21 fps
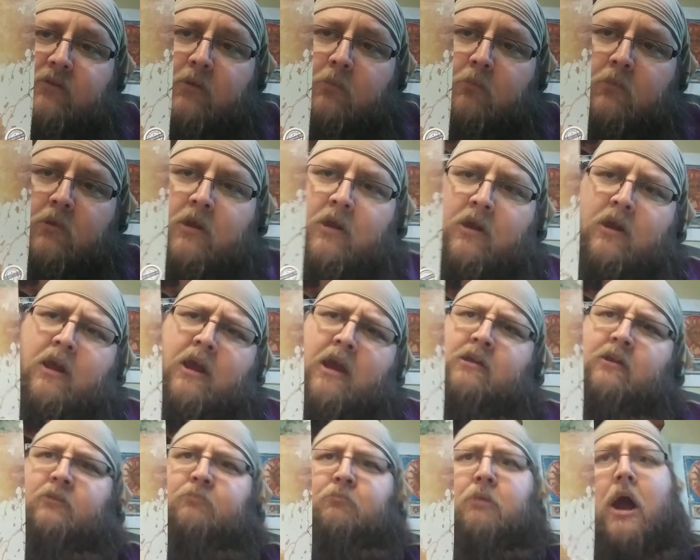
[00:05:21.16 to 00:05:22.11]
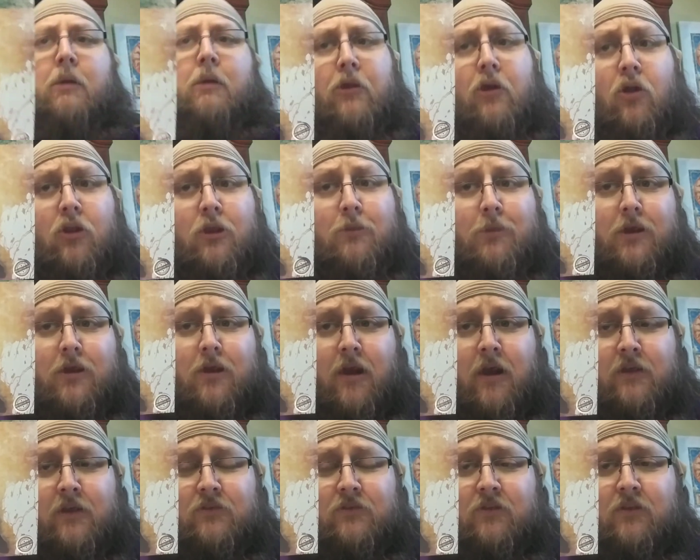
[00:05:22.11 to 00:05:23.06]
him, and it's probably only
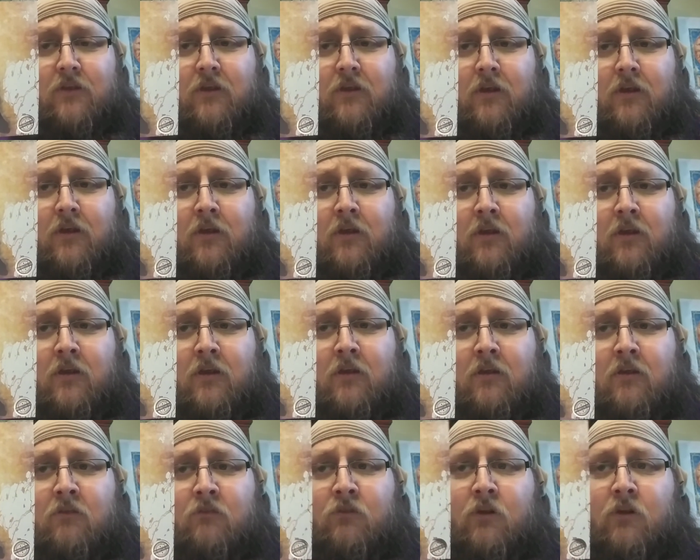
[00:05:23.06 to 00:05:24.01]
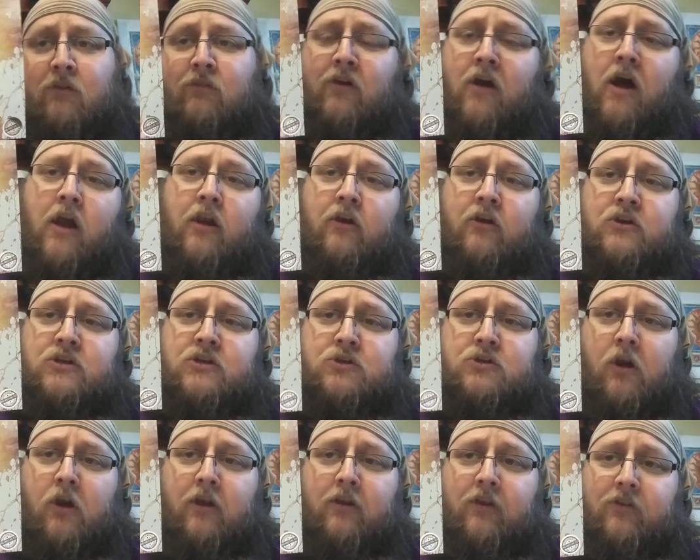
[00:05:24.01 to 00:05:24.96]
because Ring of Honor is
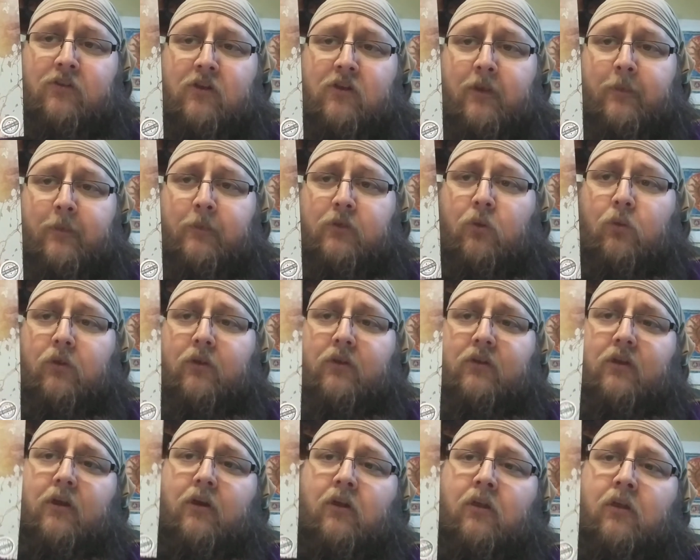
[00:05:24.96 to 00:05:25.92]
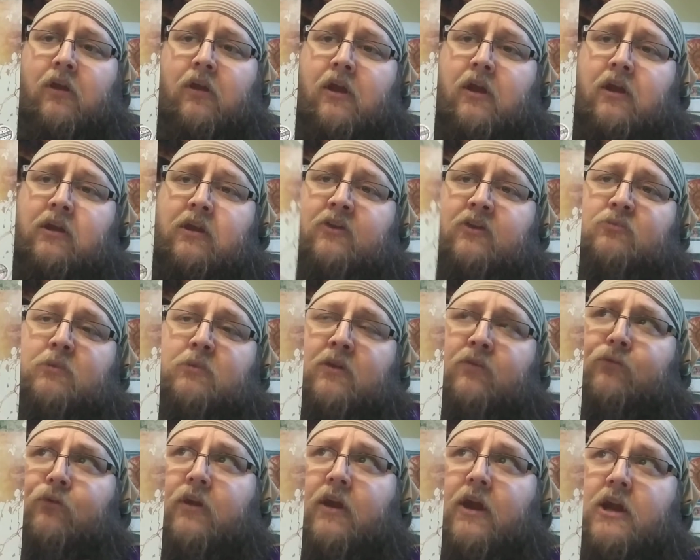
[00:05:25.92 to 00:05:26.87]
trying to sign him to a deal. He's been a
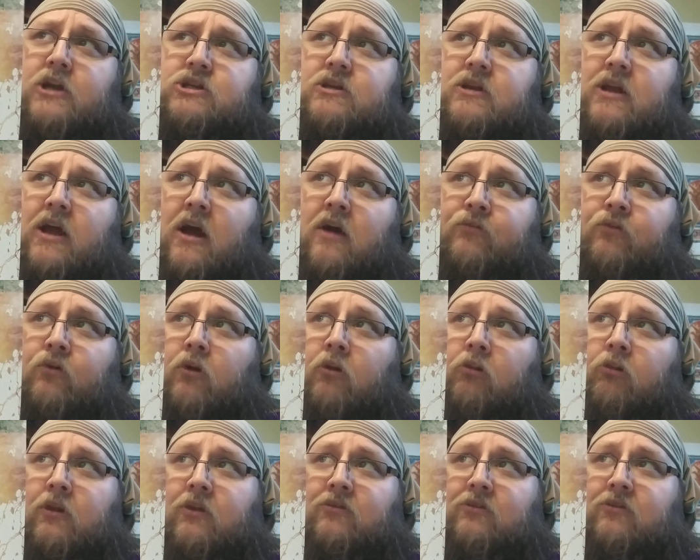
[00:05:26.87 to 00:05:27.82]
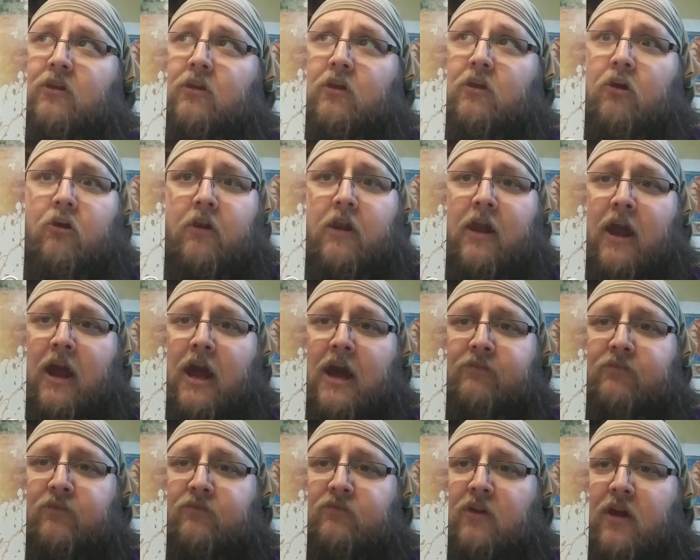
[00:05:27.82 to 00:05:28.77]
free agent now for at least a year and a
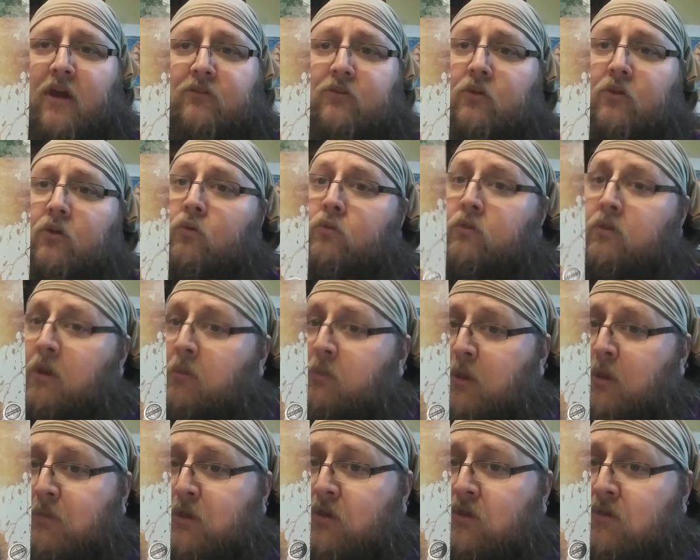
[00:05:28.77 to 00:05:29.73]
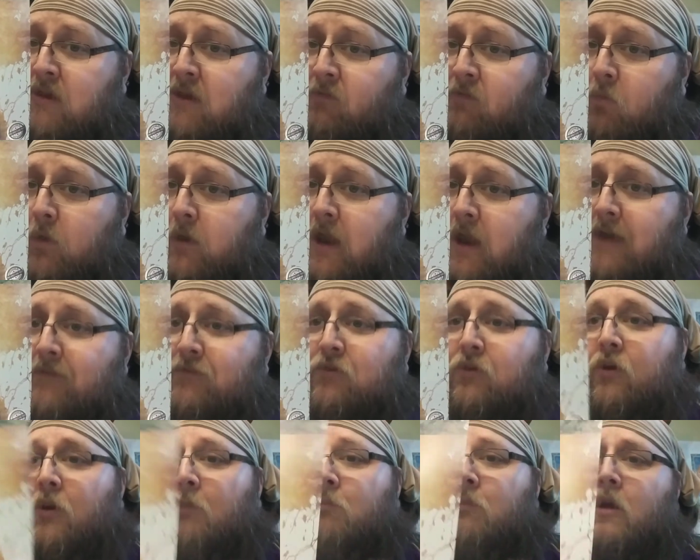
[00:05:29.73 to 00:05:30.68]
half, if not two. The WWE never went
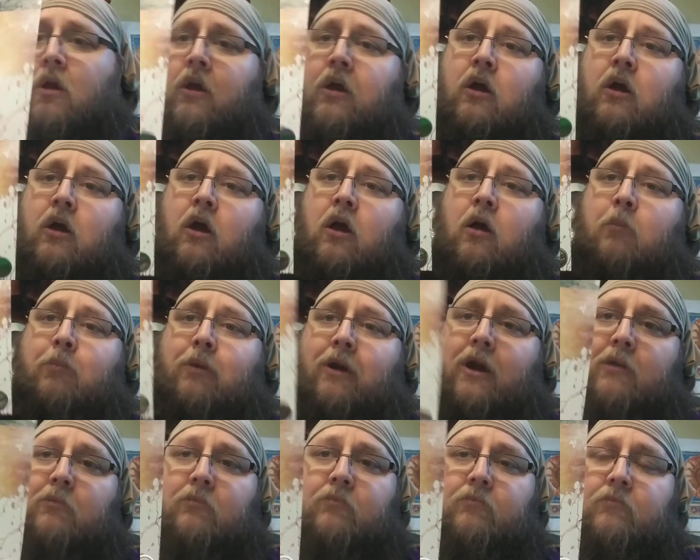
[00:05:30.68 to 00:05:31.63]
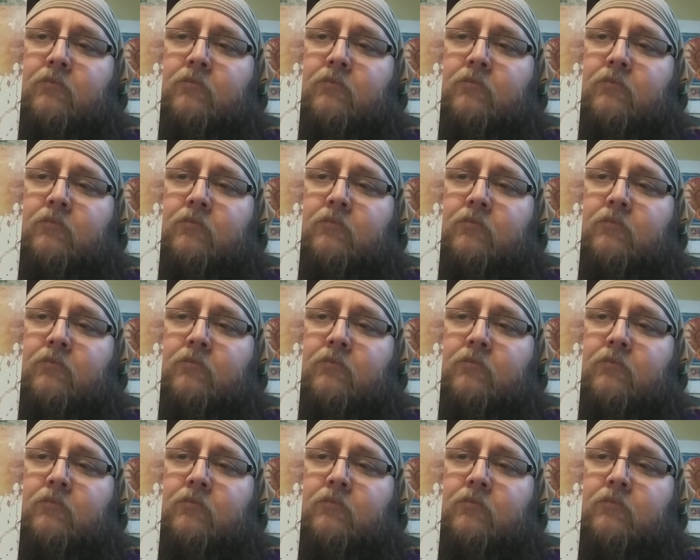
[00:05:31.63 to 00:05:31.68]
after him, but